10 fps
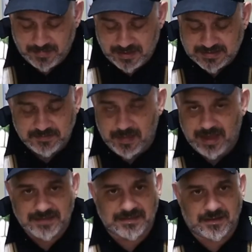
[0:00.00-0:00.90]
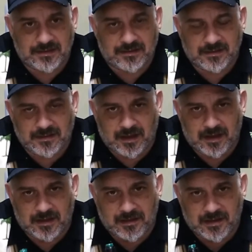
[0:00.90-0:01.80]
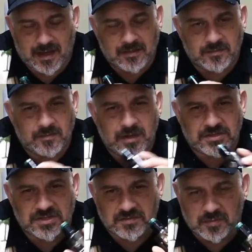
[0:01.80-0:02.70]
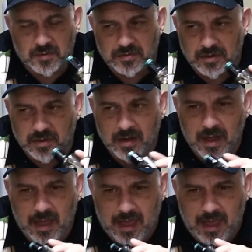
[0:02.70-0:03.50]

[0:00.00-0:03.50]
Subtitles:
It's amazing how much smoother